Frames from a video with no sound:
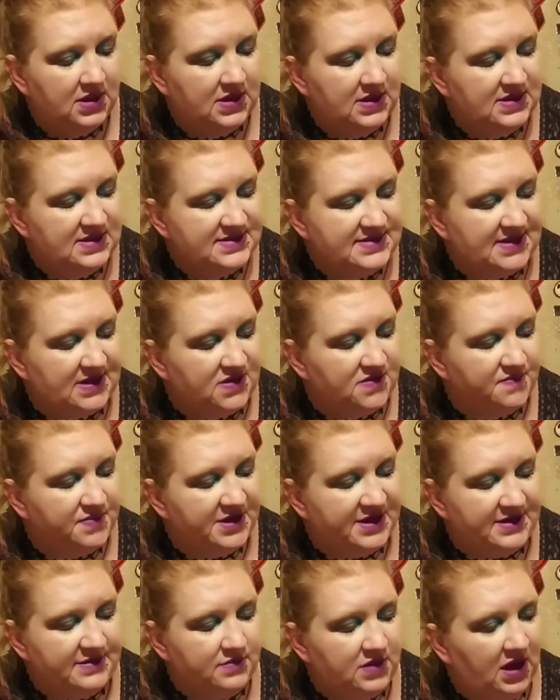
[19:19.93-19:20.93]
So,
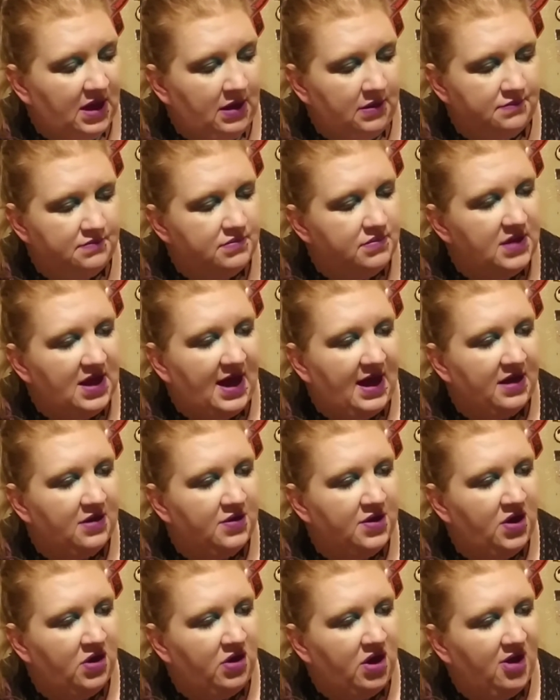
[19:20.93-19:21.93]
but um, I don't
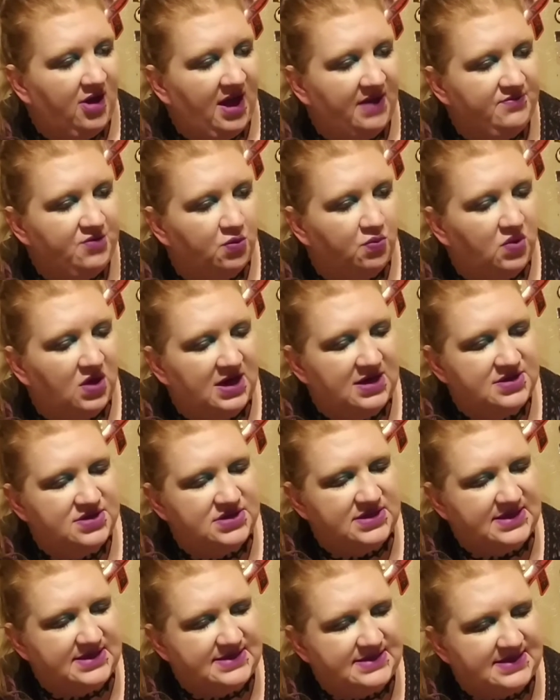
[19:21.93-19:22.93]
know. I'll have to watch
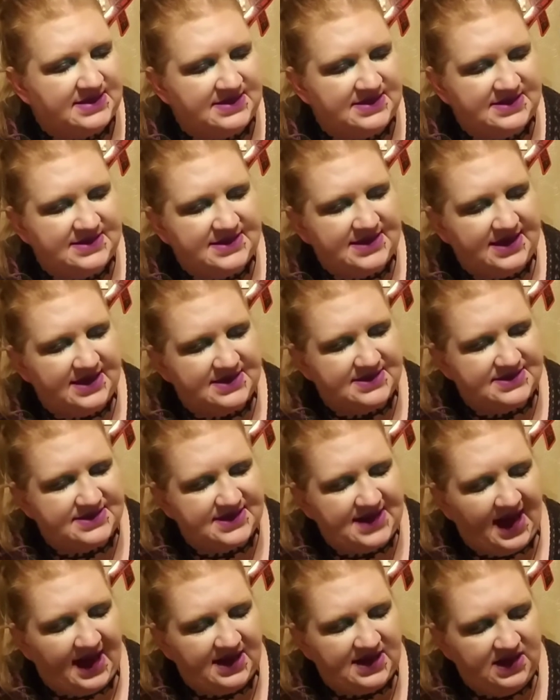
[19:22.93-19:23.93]
this and see
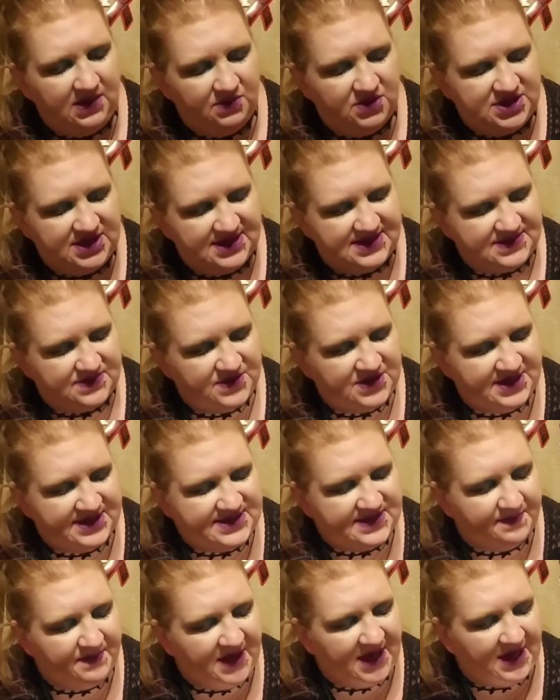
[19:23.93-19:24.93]
exactly what this one is
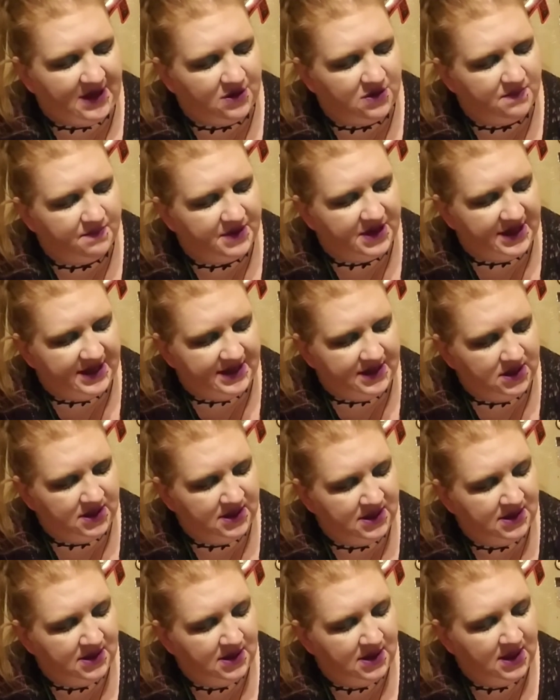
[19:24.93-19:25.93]
about. But
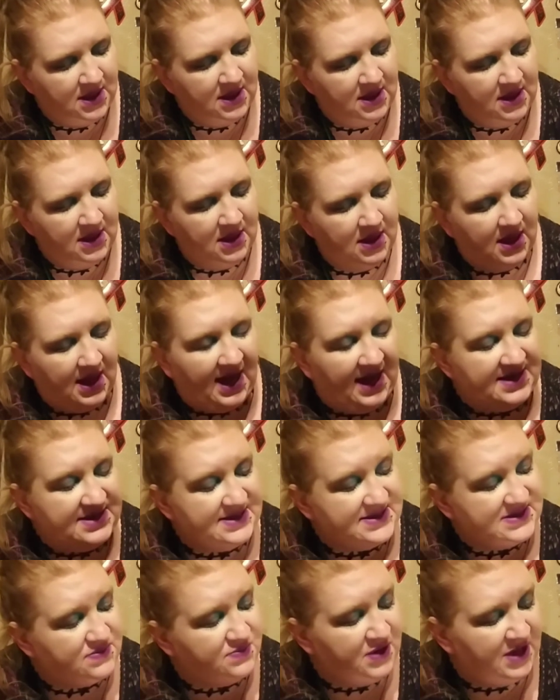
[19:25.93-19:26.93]
I
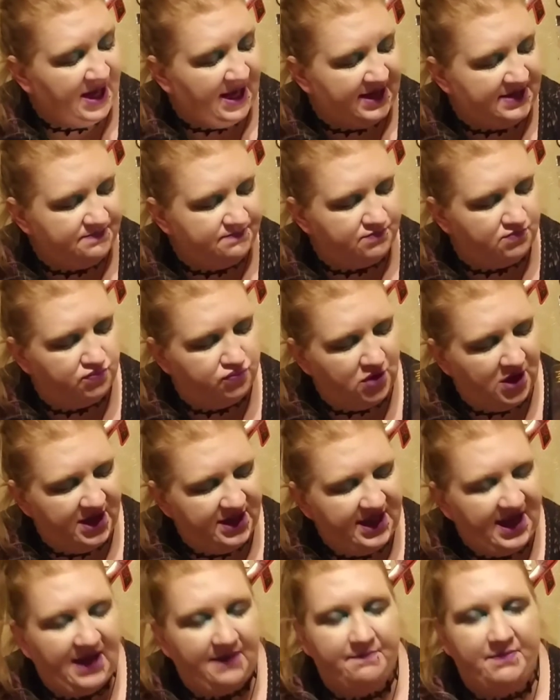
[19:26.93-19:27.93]
just, when I read
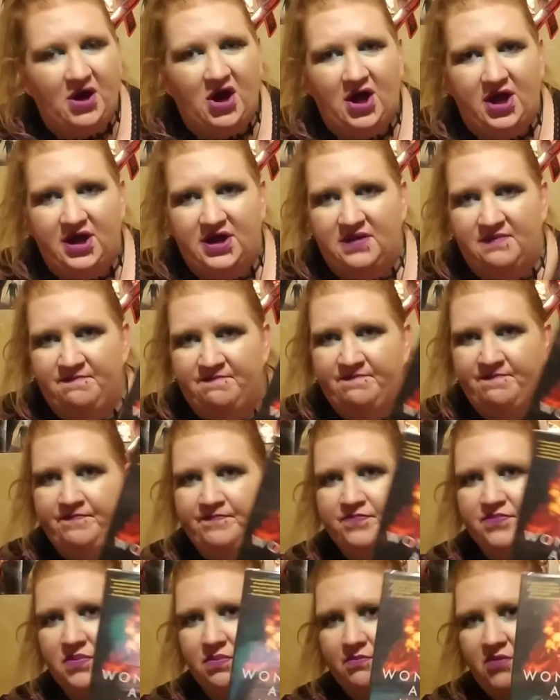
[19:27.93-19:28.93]
that bottom
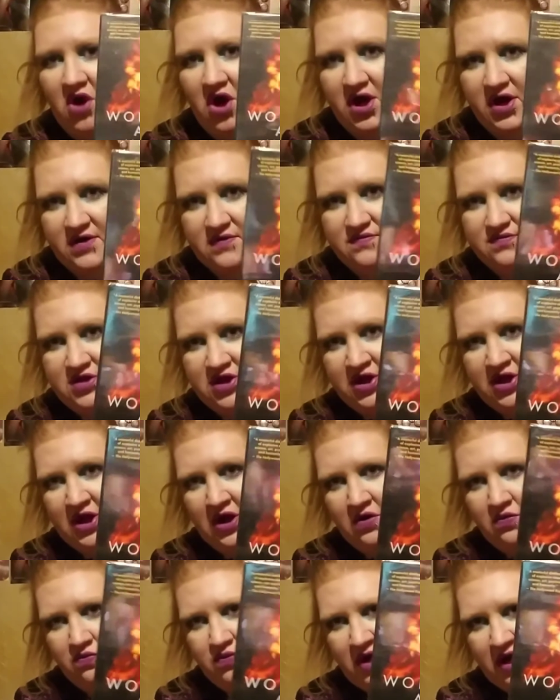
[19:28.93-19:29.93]
part, you know,
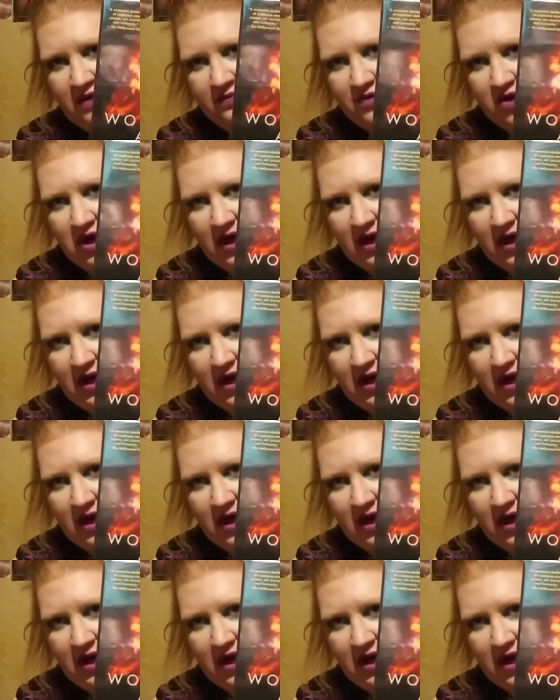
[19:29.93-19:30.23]
whenever I